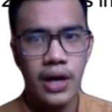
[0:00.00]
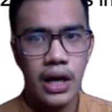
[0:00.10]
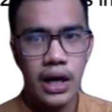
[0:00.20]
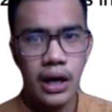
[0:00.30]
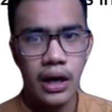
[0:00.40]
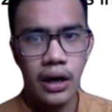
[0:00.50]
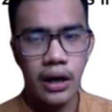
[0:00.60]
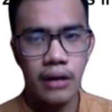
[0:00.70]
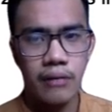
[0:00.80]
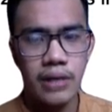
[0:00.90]

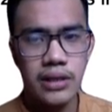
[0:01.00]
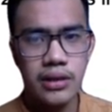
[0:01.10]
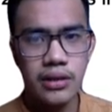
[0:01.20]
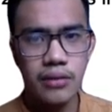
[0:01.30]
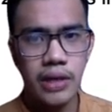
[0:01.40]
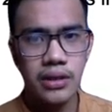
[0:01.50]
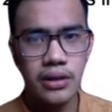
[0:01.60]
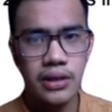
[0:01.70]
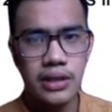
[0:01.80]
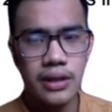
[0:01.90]
research
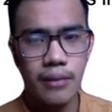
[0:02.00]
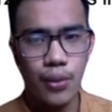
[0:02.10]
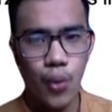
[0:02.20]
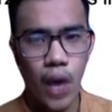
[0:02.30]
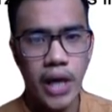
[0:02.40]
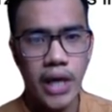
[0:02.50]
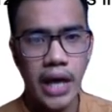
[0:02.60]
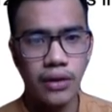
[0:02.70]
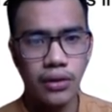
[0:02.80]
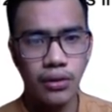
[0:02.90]
questions number 1
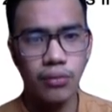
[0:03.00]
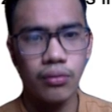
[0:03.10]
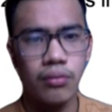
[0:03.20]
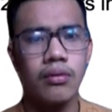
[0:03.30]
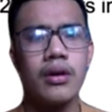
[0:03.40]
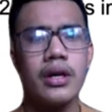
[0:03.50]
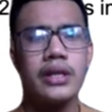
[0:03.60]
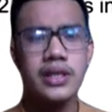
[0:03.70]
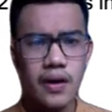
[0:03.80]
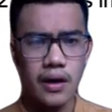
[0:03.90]
and 2.
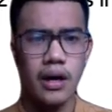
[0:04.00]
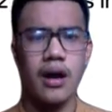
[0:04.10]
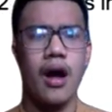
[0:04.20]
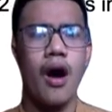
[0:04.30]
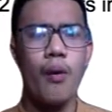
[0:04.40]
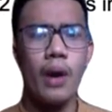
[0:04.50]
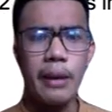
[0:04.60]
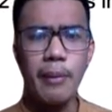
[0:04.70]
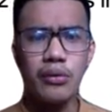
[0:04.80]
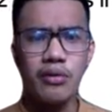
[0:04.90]
Sir,
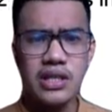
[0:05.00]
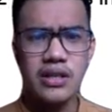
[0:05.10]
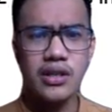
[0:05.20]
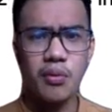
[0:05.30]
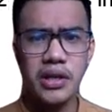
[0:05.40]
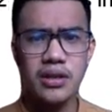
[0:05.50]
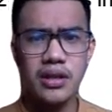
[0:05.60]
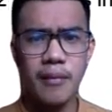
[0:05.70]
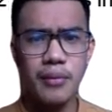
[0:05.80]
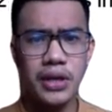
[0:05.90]
what about research
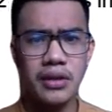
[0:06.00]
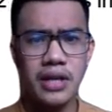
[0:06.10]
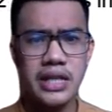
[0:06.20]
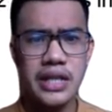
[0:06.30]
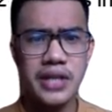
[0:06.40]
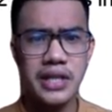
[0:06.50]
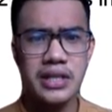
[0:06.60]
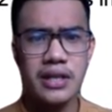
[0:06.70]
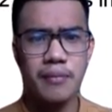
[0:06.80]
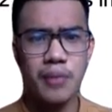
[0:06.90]
question number 3,
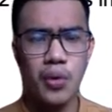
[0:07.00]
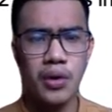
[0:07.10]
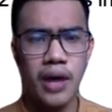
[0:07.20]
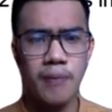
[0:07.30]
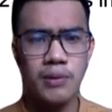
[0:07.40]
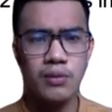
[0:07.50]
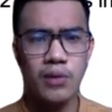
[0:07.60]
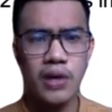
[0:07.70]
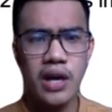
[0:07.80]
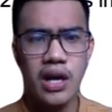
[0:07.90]
suggested programs?
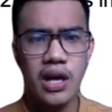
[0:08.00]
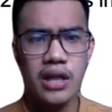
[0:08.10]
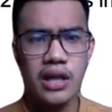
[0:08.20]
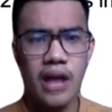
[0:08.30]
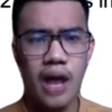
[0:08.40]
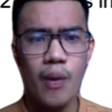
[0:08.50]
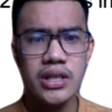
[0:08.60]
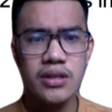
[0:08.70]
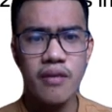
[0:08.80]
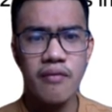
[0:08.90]
We're in our
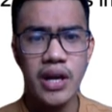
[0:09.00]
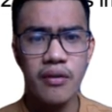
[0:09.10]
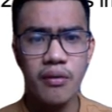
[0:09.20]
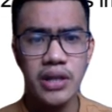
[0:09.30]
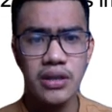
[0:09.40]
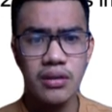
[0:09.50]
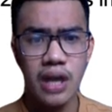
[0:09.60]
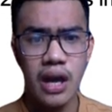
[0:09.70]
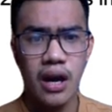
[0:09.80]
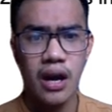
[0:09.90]
survey
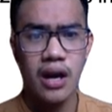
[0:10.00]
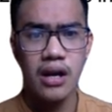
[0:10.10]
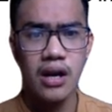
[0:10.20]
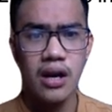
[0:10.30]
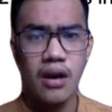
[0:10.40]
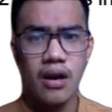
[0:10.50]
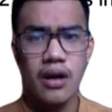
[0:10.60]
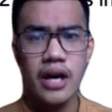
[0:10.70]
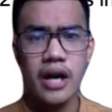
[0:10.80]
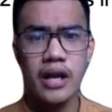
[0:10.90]
questionnaire
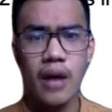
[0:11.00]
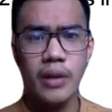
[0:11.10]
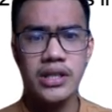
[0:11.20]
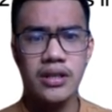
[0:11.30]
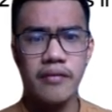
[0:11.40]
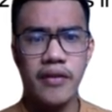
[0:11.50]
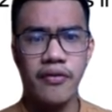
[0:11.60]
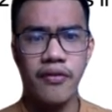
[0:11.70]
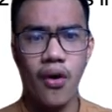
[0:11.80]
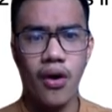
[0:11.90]
or in our survey
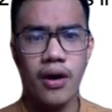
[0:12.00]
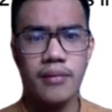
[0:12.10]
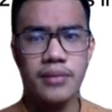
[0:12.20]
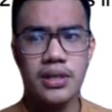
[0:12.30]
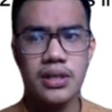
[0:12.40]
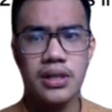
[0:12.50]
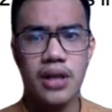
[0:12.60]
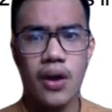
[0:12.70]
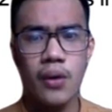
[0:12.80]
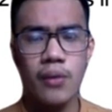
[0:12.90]
forms,
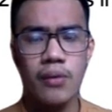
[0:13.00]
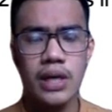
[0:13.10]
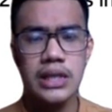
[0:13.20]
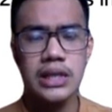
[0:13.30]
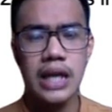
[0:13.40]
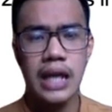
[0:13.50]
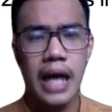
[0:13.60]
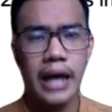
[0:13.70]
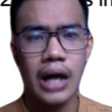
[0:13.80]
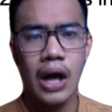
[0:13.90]
we
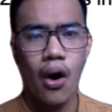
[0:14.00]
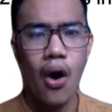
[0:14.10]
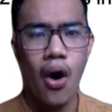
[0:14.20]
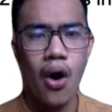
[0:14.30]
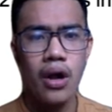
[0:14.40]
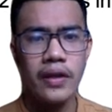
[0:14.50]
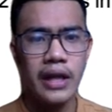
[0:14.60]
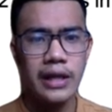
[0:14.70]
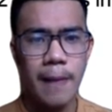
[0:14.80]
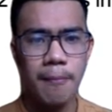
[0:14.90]
select all
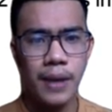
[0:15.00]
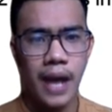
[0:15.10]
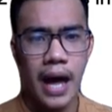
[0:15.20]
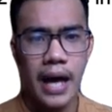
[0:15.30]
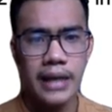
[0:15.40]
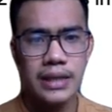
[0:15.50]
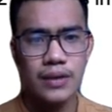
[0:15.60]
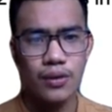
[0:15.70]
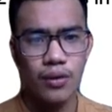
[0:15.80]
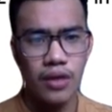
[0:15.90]
that applies
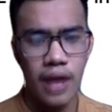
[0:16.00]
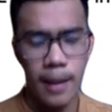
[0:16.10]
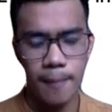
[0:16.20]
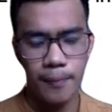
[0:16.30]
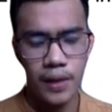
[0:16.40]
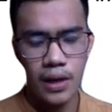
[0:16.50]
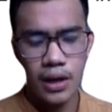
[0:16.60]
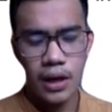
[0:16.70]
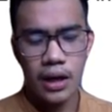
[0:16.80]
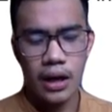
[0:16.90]
to them.
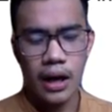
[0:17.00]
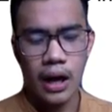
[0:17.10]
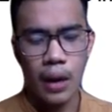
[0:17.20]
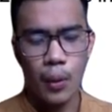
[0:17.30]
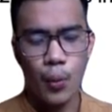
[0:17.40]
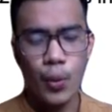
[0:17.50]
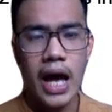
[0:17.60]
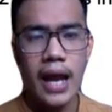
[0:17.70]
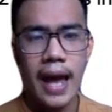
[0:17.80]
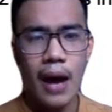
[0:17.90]
We
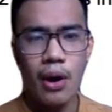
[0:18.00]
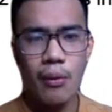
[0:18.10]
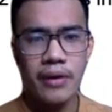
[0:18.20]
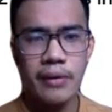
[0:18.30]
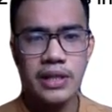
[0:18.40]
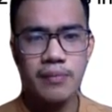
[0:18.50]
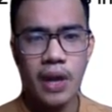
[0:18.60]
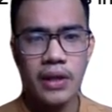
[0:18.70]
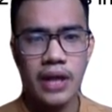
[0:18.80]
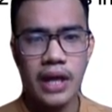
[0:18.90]
allow our
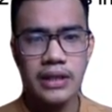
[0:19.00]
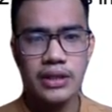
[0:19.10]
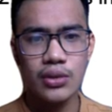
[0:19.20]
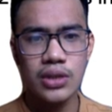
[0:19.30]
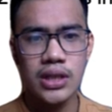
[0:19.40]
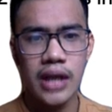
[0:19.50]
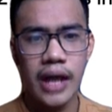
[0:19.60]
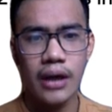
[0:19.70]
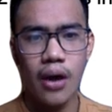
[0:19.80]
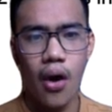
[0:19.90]
respondents to
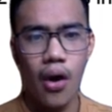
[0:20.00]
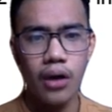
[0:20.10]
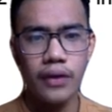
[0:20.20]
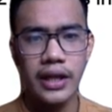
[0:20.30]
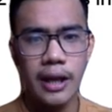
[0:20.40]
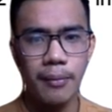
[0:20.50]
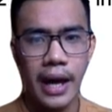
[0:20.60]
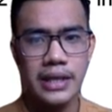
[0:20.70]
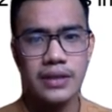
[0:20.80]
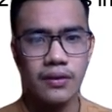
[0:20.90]
select all that
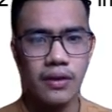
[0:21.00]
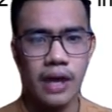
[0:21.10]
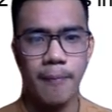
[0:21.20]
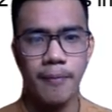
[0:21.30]
applies to them.